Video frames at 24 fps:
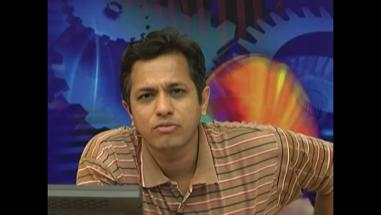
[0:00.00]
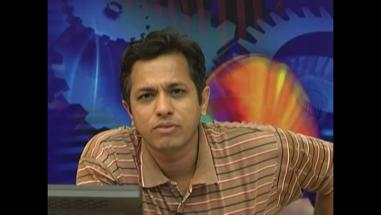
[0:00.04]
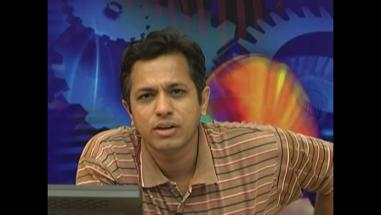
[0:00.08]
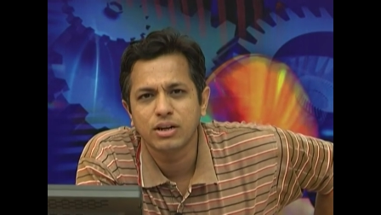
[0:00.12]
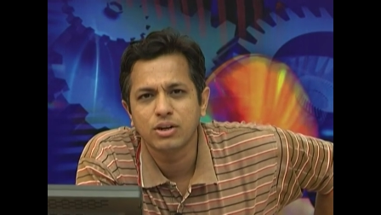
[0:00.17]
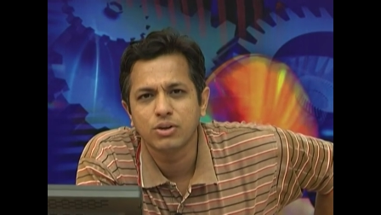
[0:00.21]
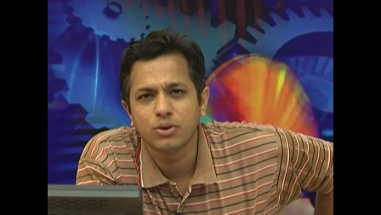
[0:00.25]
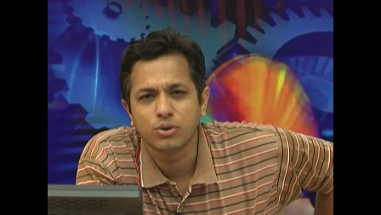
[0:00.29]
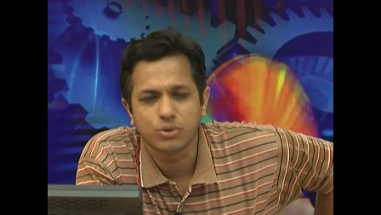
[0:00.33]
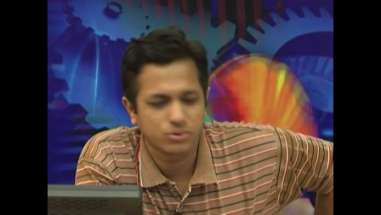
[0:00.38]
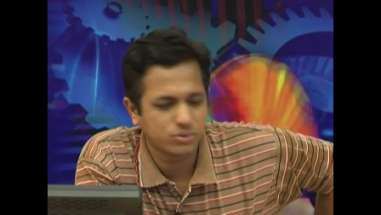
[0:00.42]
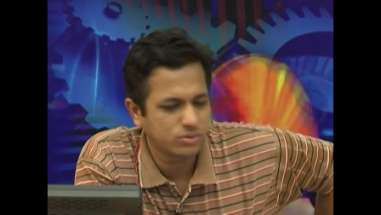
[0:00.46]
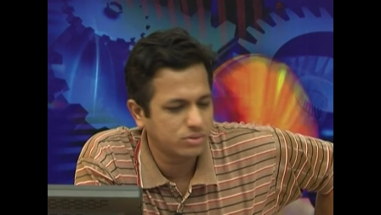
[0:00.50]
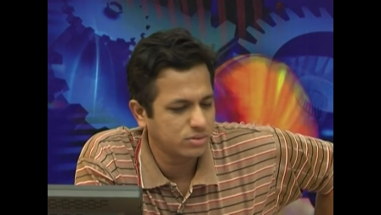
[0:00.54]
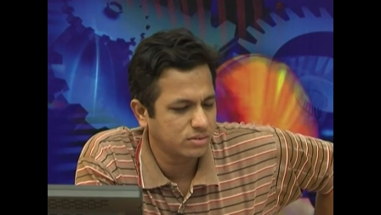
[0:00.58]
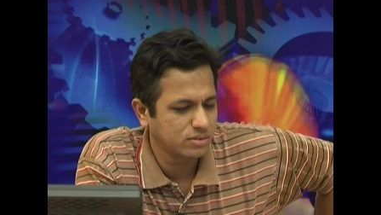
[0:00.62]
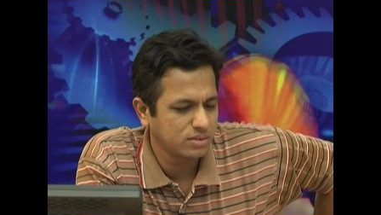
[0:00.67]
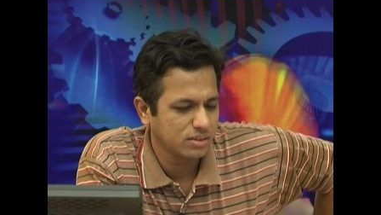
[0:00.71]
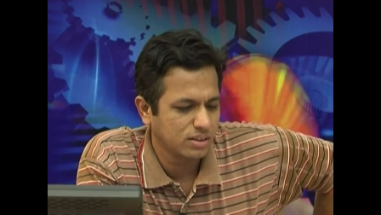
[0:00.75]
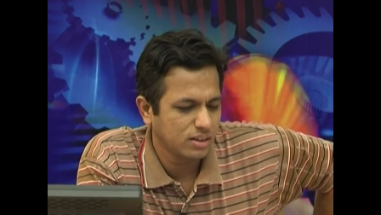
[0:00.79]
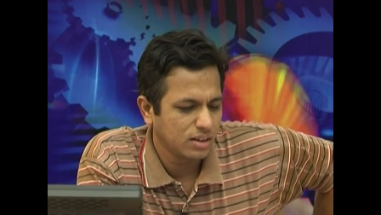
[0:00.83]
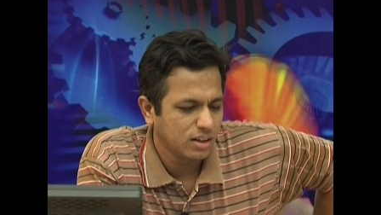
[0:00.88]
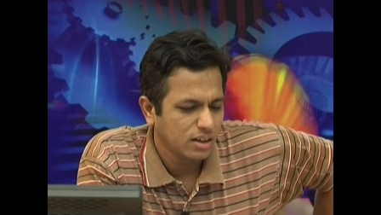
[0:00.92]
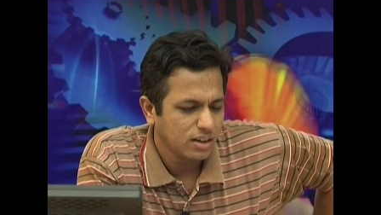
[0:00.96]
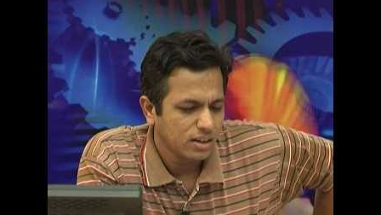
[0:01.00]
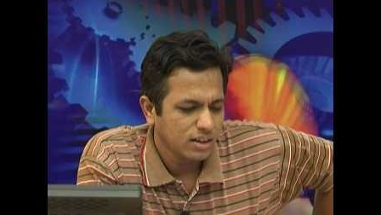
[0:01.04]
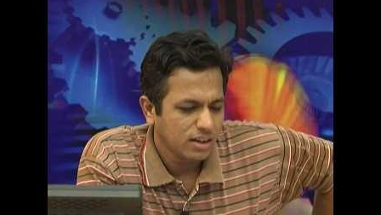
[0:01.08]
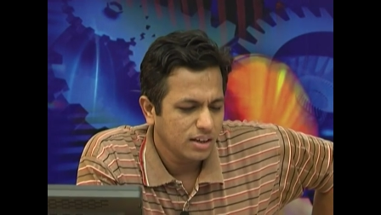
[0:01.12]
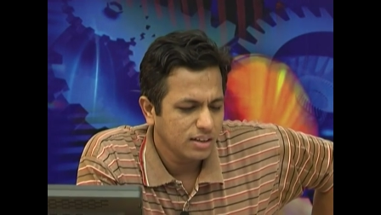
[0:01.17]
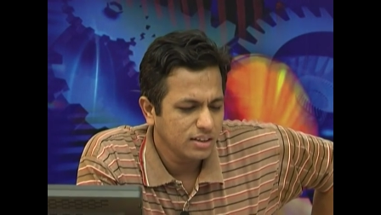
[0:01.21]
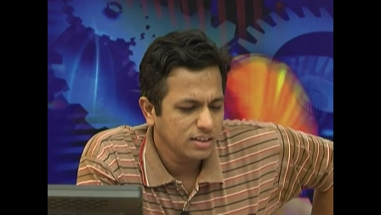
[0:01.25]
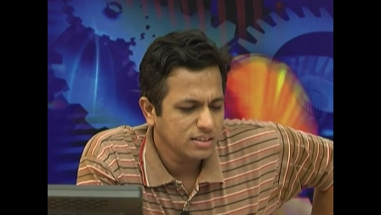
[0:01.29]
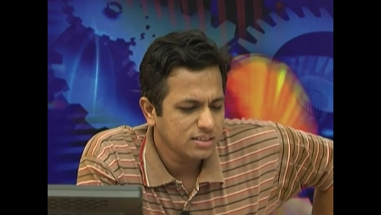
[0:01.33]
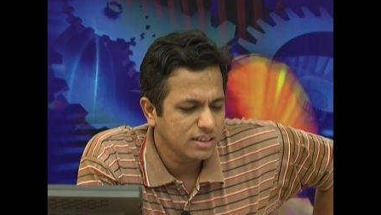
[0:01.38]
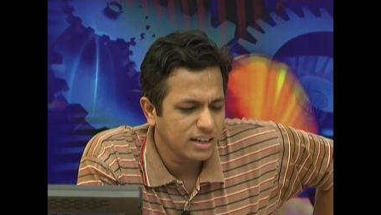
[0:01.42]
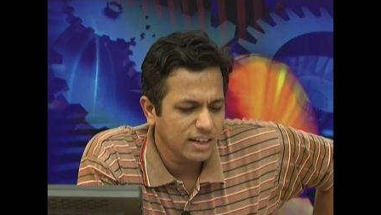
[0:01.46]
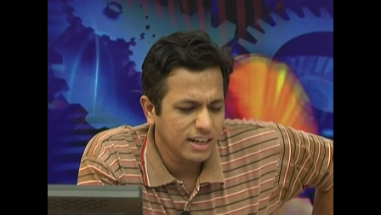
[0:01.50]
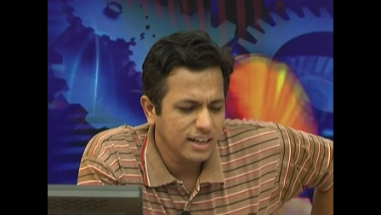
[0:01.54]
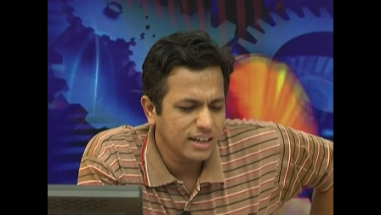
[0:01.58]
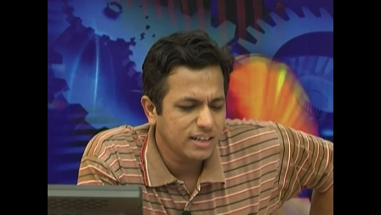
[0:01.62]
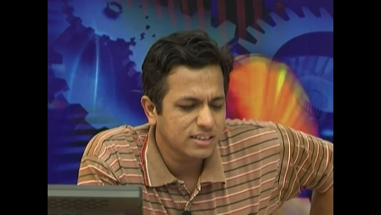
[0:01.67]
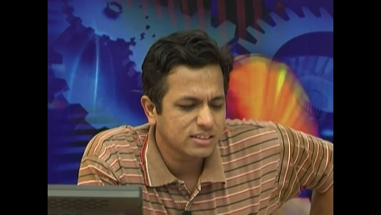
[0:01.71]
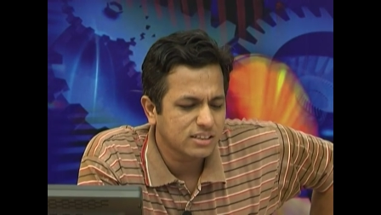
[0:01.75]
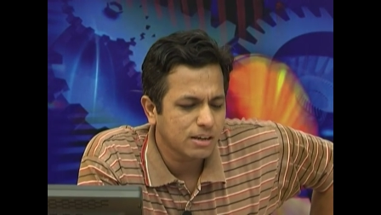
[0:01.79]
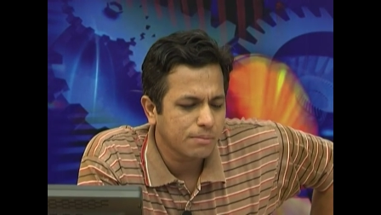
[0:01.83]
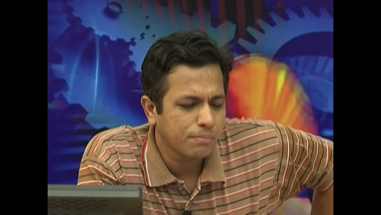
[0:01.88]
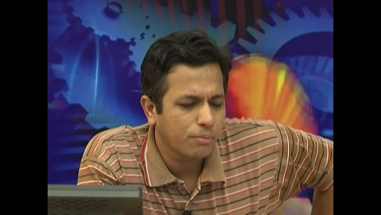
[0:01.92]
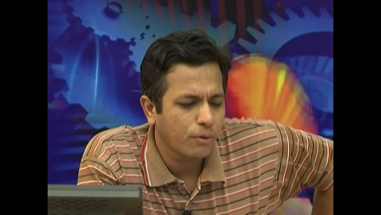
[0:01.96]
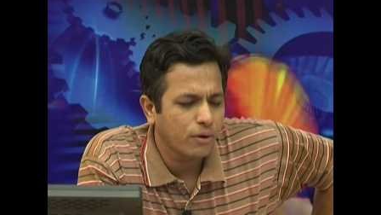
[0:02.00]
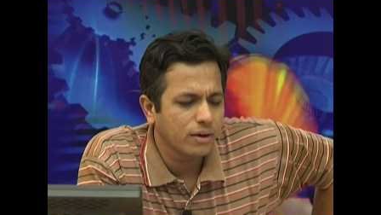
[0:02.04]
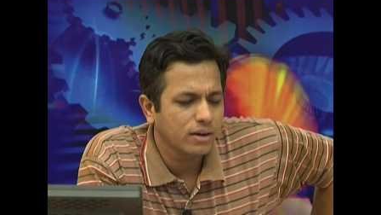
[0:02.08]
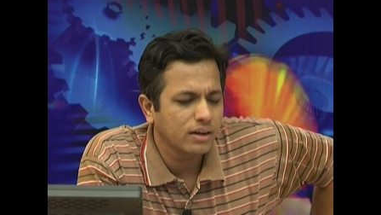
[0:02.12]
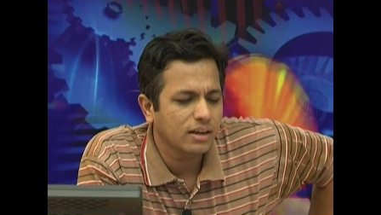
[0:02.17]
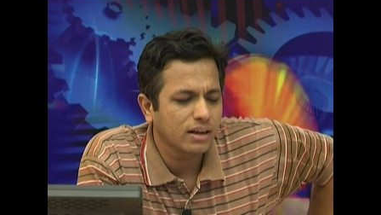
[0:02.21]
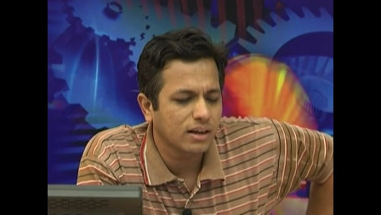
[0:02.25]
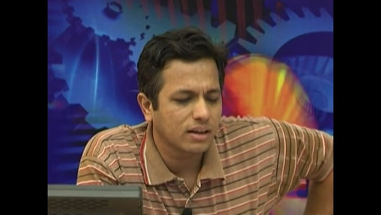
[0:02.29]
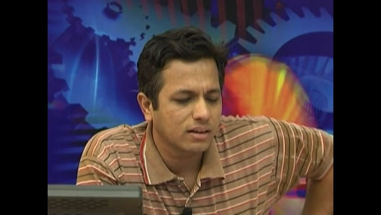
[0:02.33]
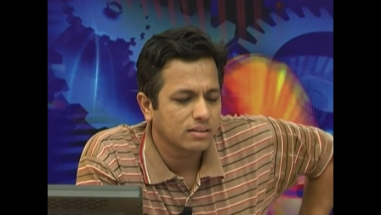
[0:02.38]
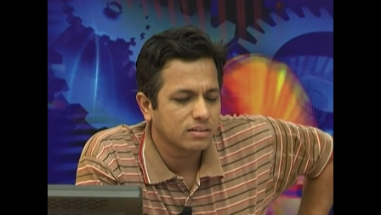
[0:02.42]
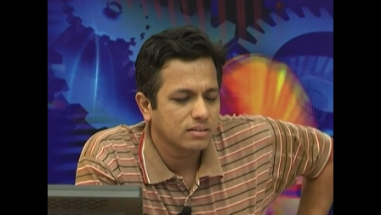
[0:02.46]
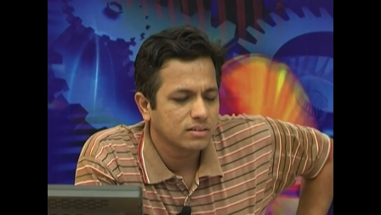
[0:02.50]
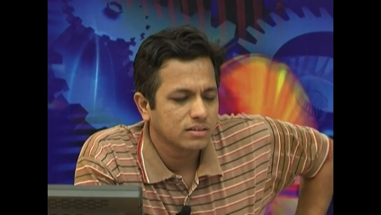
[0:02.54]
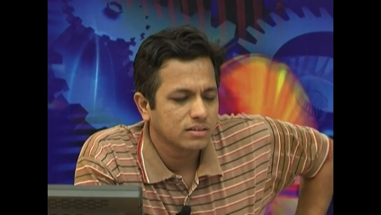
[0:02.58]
Windows. This is really disappointing